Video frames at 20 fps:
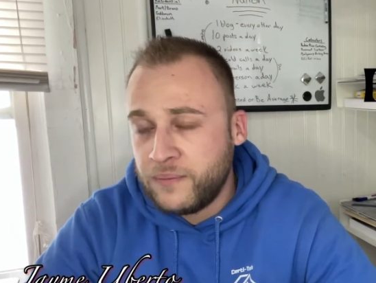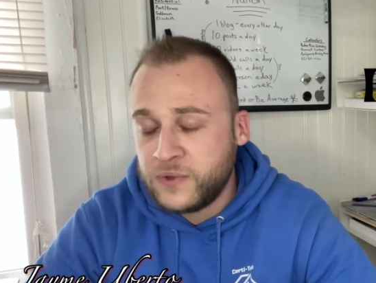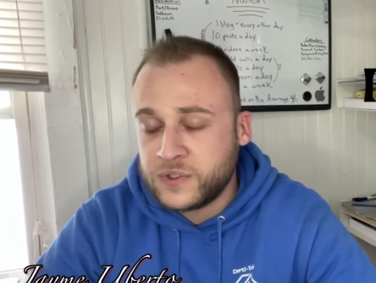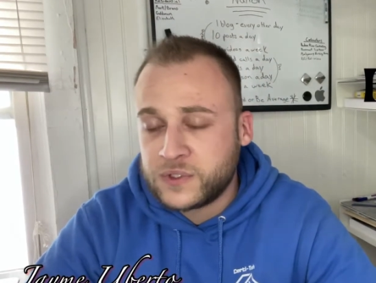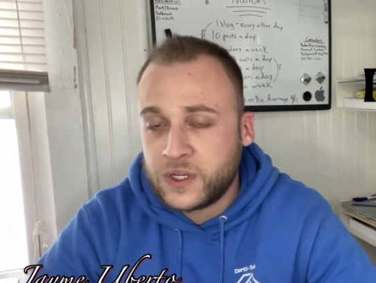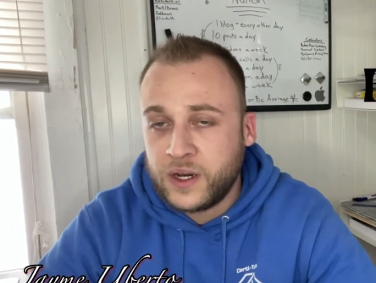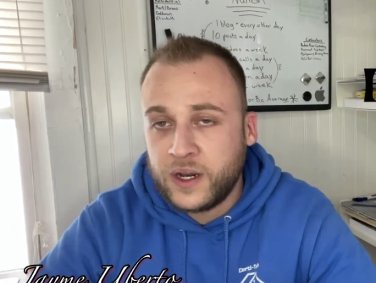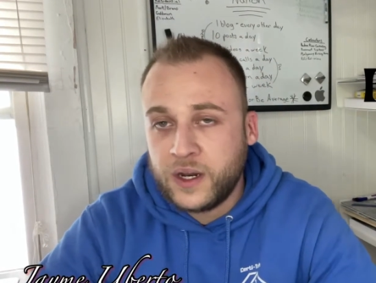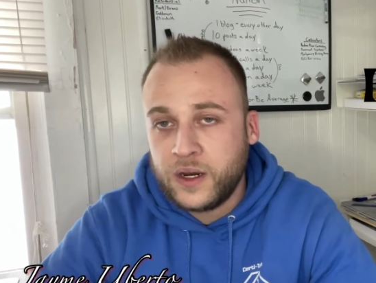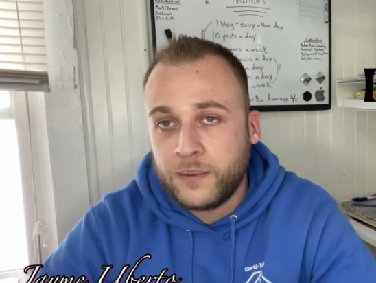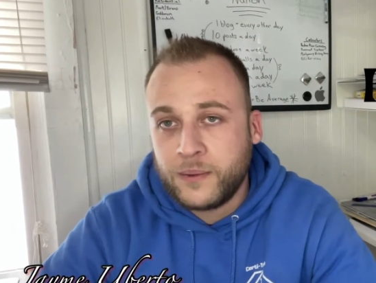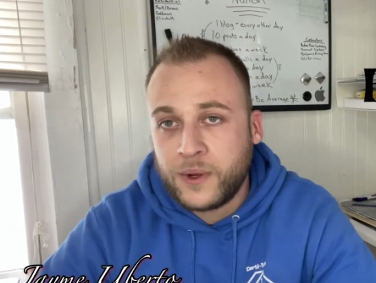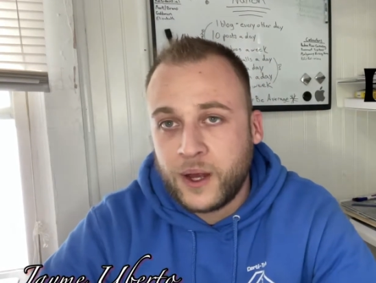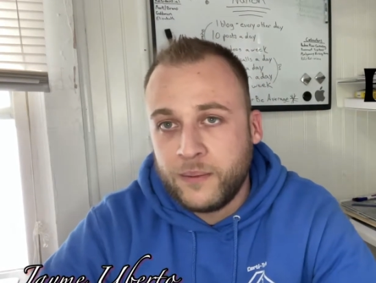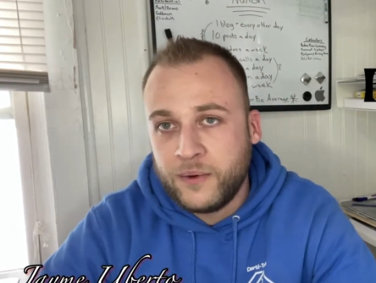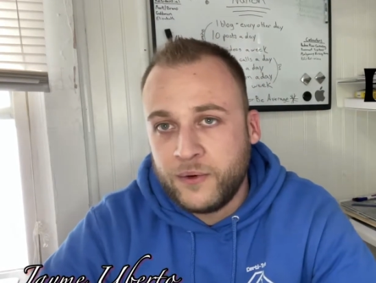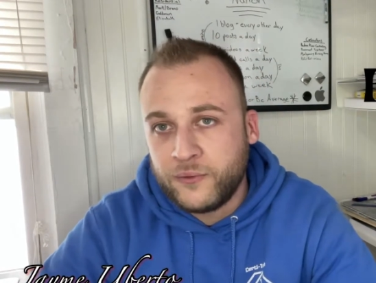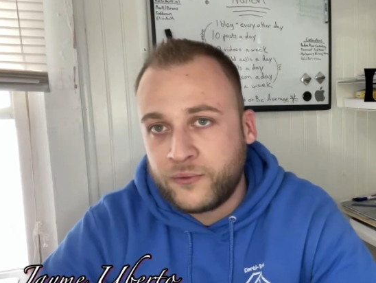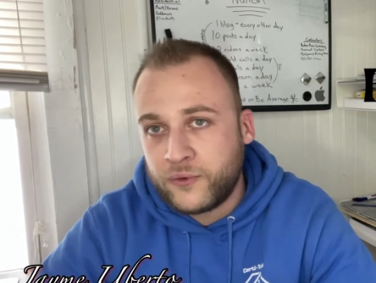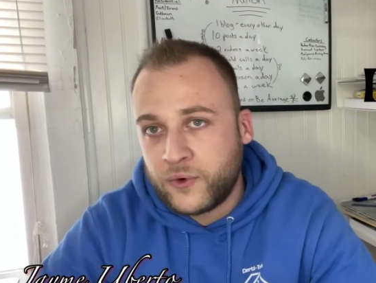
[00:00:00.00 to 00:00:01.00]
This can end up
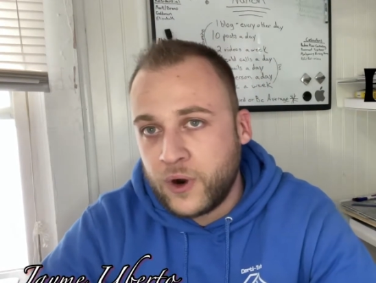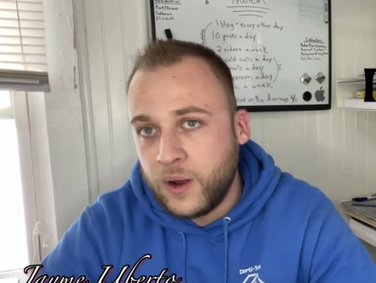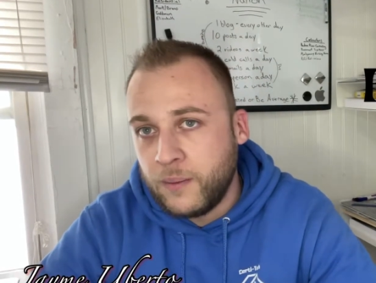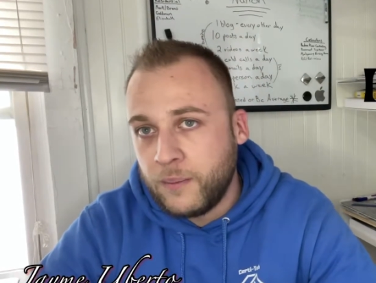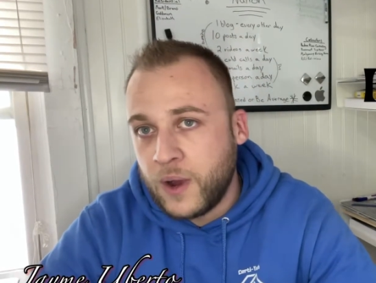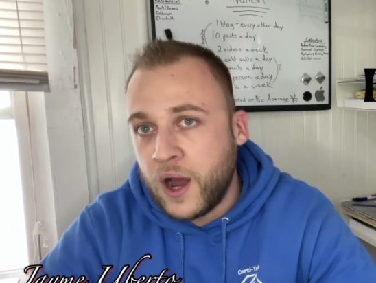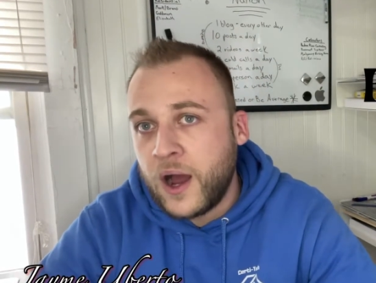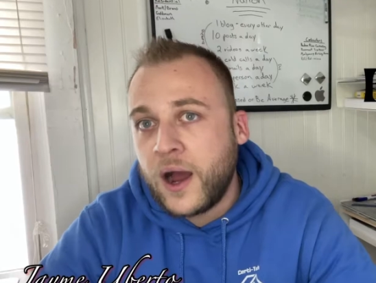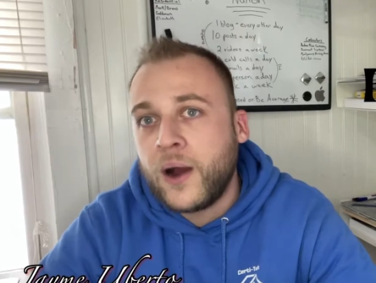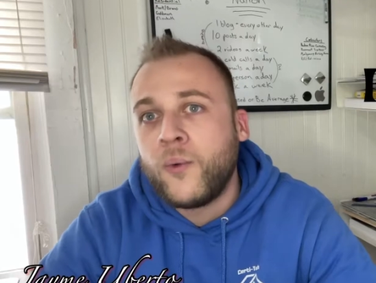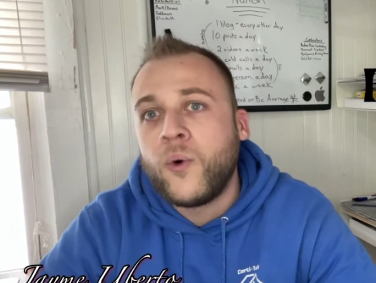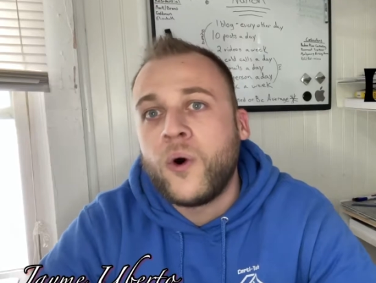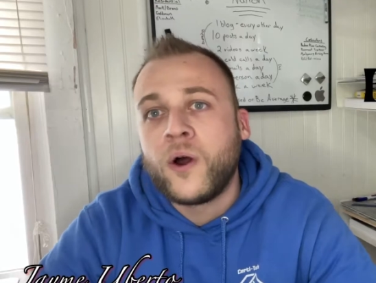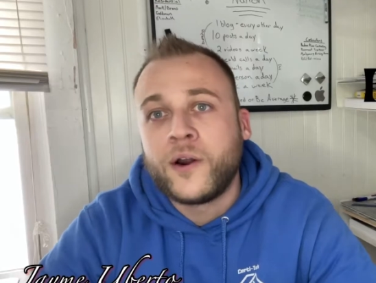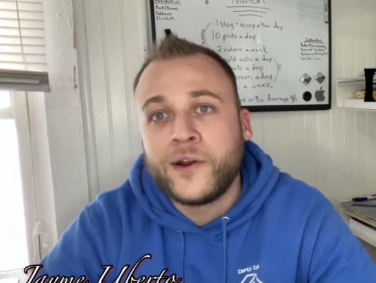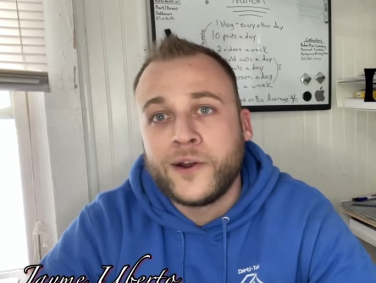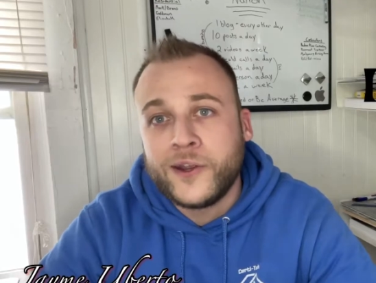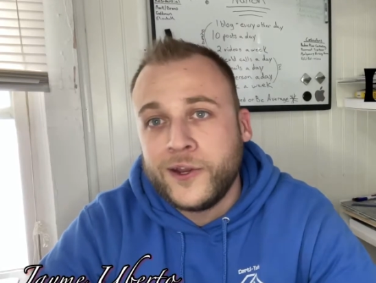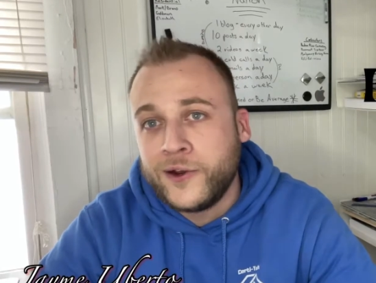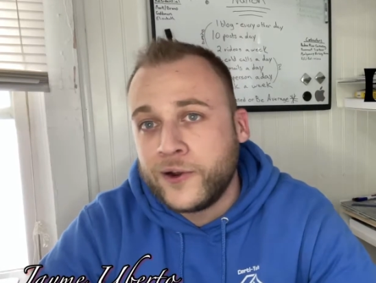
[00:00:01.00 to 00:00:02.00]
coming from a hot water
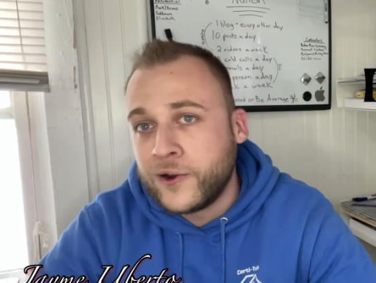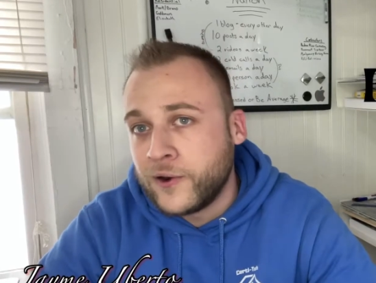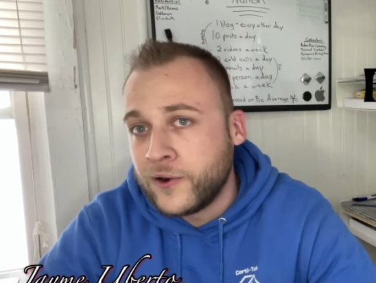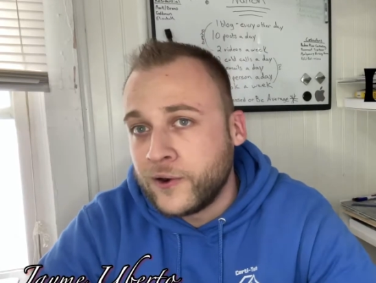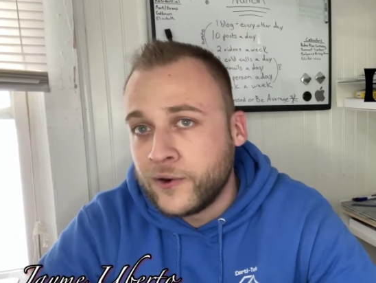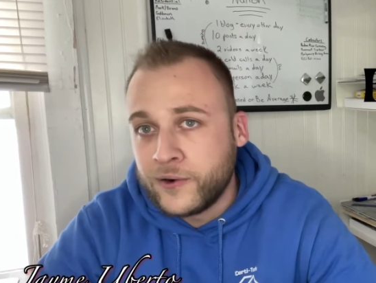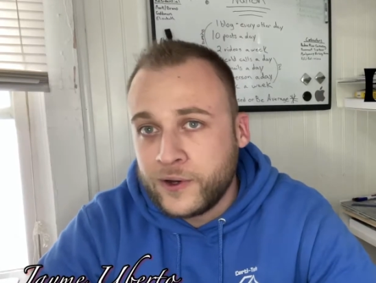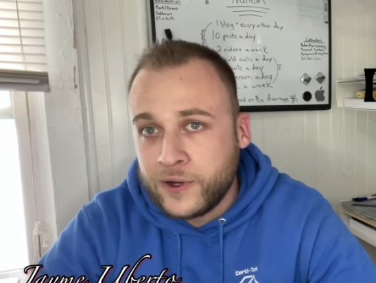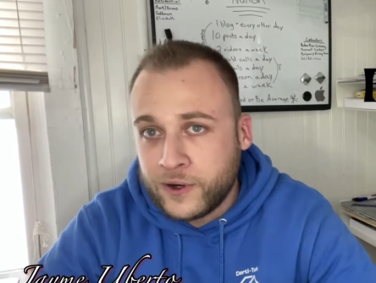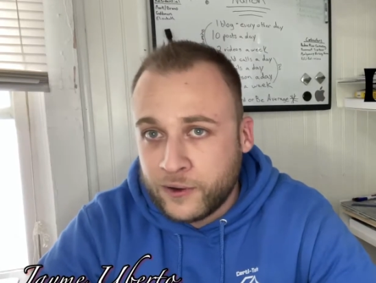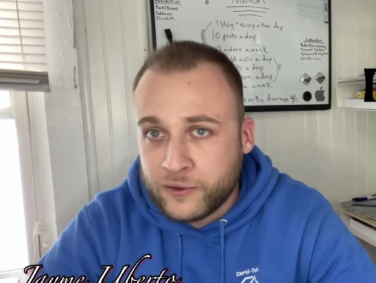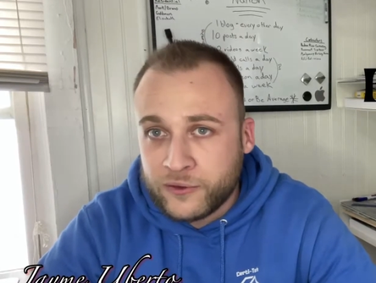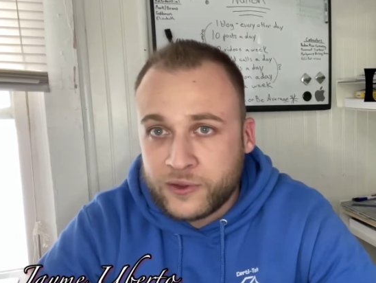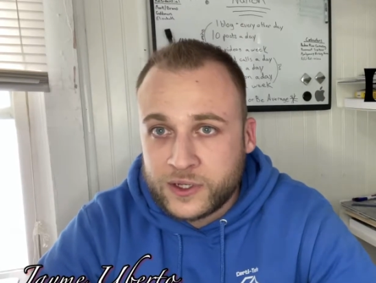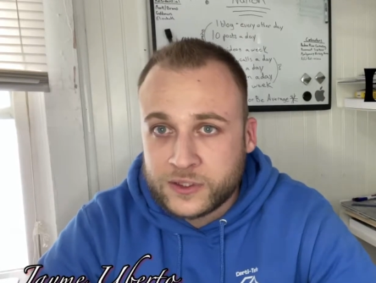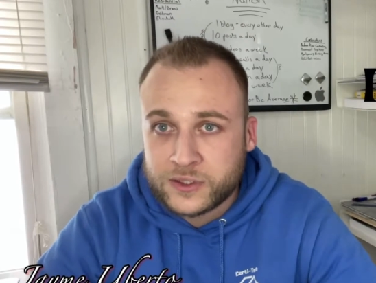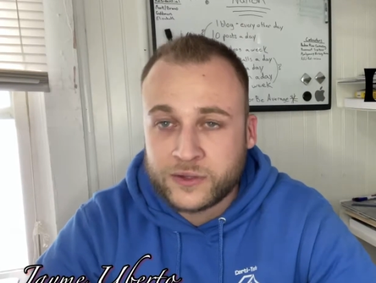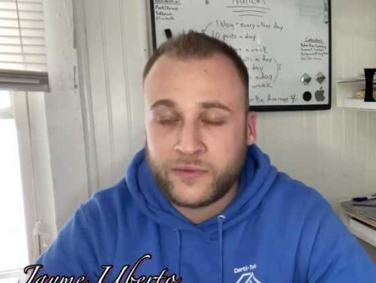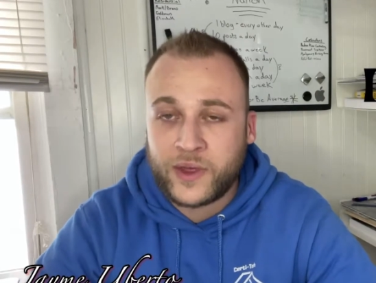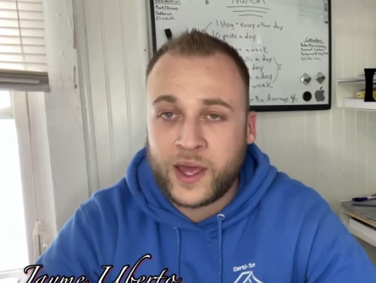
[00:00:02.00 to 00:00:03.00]
heater,
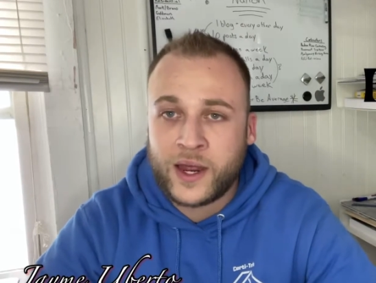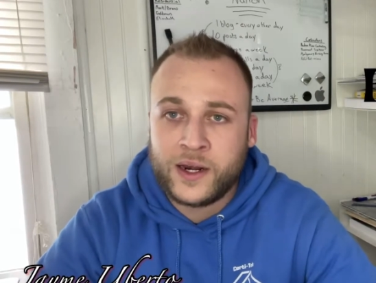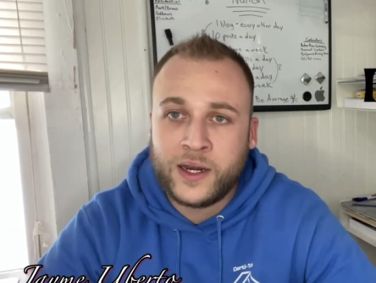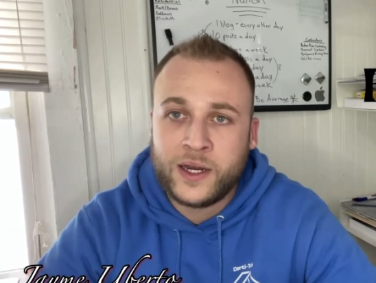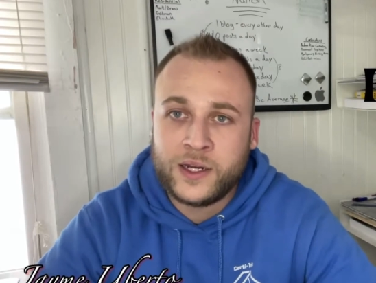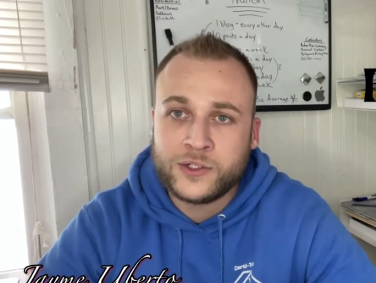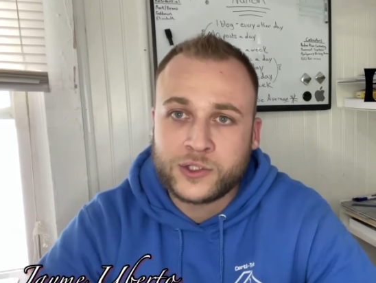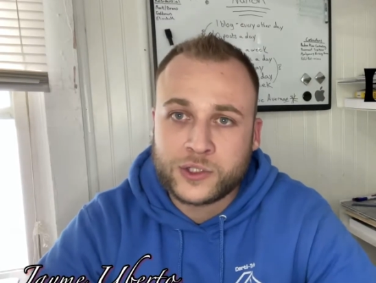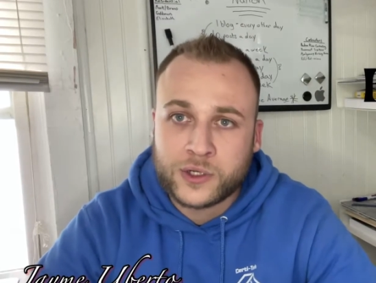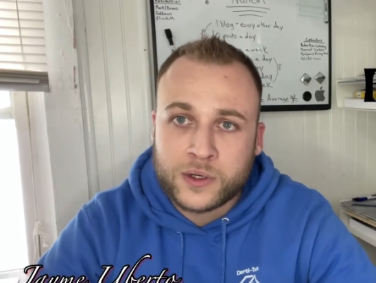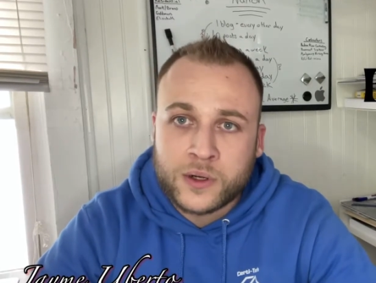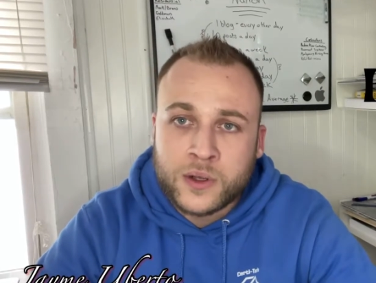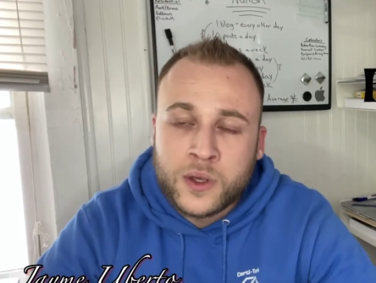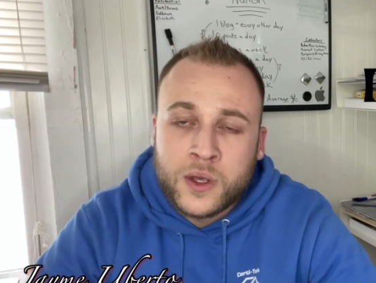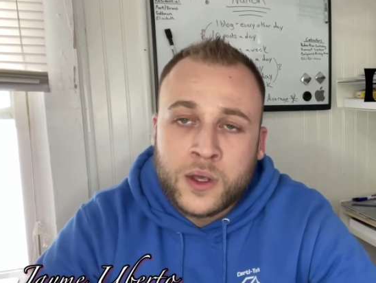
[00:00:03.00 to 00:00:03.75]
things of that nature.